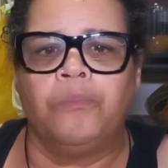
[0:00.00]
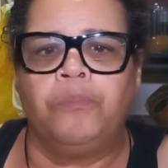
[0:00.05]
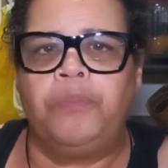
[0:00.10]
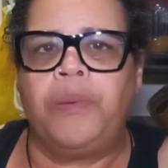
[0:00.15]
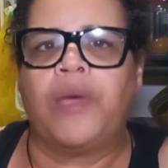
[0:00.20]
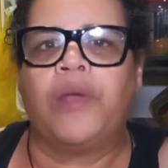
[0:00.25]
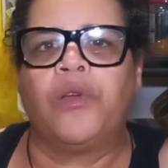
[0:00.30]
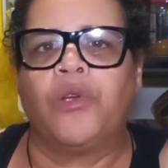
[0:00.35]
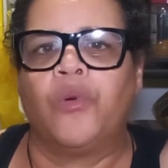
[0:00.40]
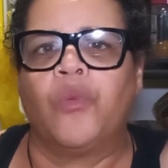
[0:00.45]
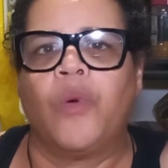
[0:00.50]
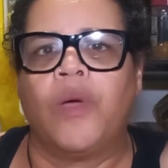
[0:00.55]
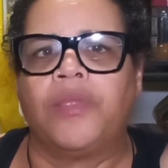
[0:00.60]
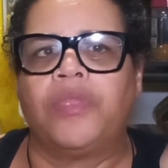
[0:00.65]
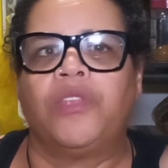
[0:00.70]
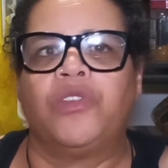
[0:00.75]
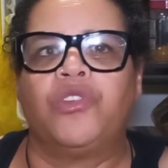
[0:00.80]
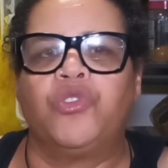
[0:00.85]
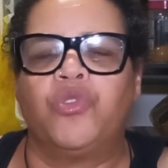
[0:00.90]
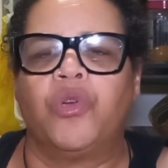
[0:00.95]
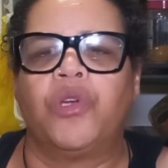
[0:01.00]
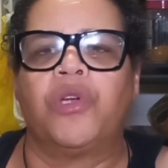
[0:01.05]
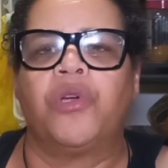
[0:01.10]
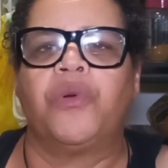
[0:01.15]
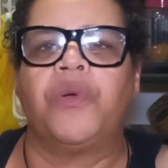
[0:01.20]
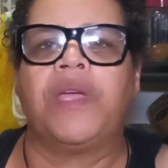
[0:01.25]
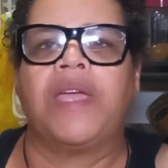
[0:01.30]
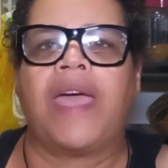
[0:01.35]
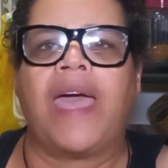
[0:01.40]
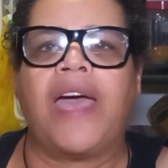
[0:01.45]
better what the
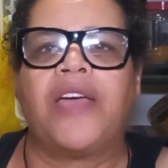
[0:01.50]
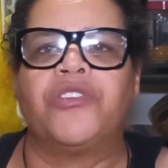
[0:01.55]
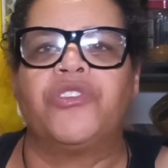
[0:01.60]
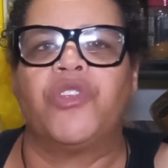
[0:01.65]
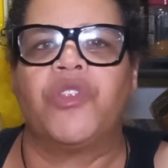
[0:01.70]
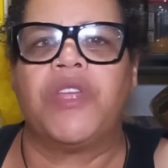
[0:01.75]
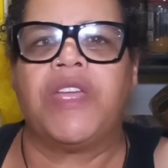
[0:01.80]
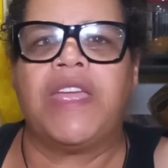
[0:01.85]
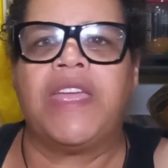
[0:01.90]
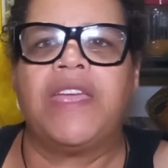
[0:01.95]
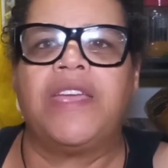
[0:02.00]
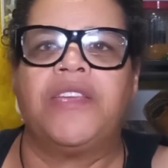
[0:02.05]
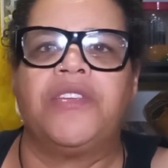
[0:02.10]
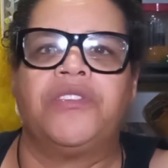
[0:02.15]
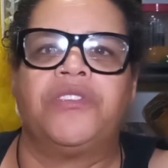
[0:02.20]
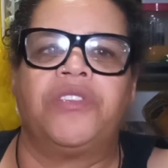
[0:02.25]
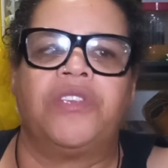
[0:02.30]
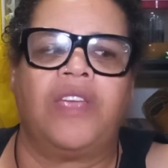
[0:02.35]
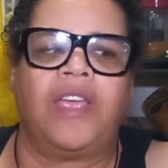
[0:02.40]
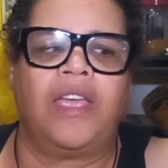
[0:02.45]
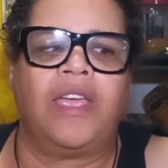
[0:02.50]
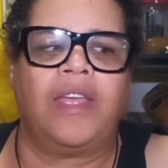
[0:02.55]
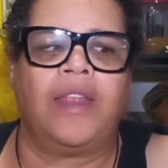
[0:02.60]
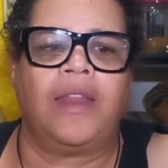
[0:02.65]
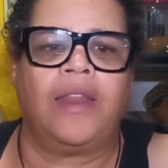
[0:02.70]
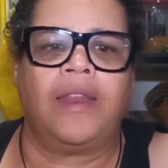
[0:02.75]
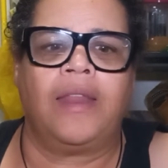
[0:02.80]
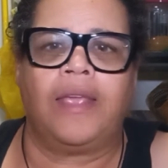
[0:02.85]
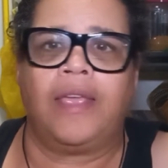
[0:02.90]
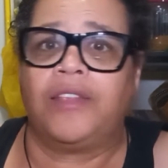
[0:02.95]
triggering actually is,
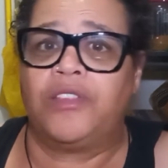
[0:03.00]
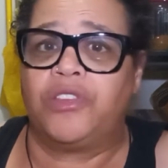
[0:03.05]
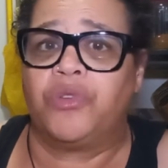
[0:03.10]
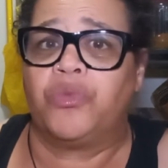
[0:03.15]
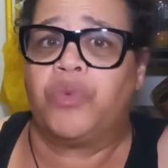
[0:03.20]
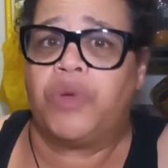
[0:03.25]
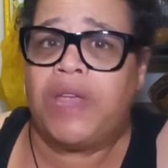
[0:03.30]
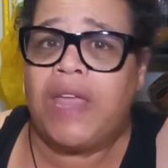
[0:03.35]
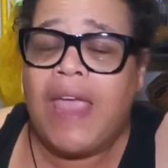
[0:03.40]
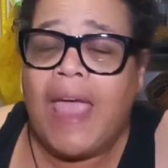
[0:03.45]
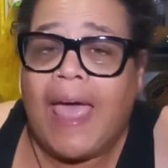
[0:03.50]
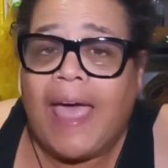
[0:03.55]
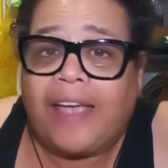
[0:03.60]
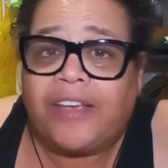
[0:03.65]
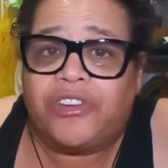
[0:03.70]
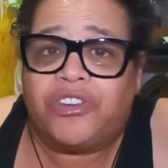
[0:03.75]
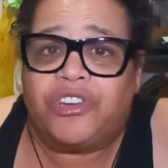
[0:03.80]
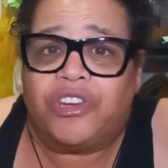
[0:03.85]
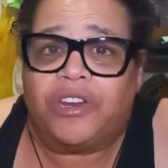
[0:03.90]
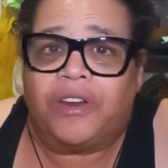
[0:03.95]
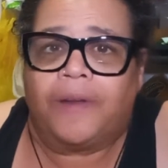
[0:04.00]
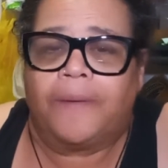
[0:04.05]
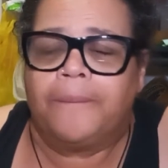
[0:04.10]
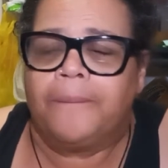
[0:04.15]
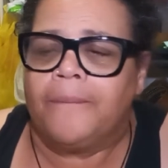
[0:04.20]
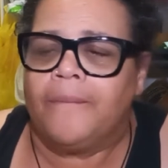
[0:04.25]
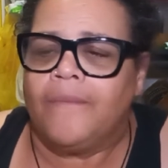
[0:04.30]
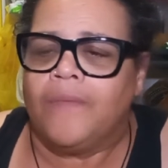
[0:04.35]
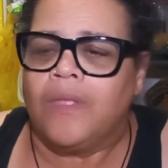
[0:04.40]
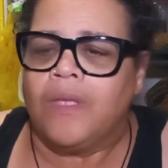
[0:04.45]
and it's a reaction.
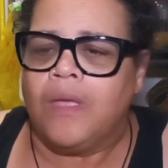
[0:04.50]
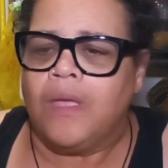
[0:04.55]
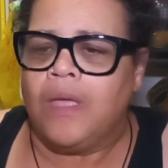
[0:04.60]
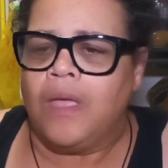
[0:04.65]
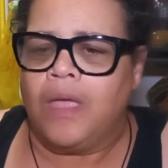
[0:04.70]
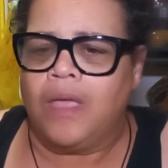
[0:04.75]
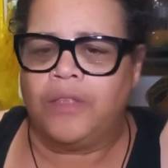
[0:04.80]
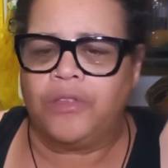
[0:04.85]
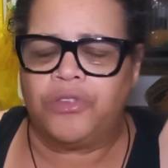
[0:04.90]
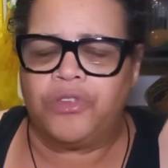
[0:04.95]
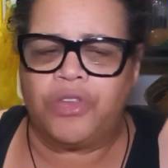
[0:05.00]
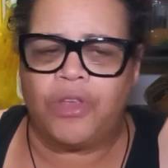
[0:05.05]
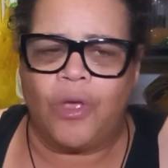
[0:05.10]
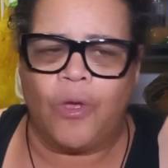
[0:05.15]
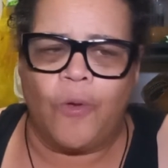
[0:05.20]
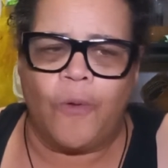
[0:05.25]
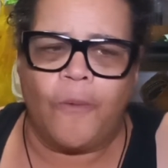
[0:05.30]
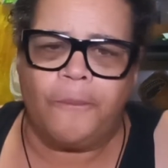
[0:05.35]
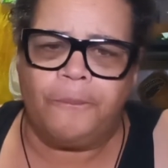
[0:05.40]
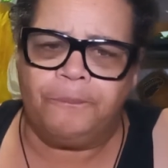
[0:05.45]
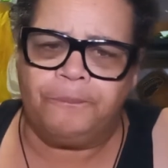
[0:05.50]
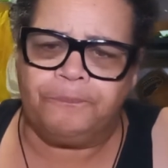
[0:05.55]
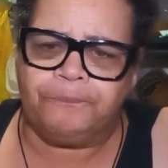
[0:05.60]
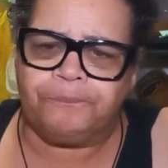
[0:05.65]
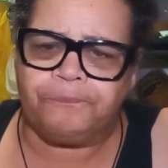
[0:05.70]
And so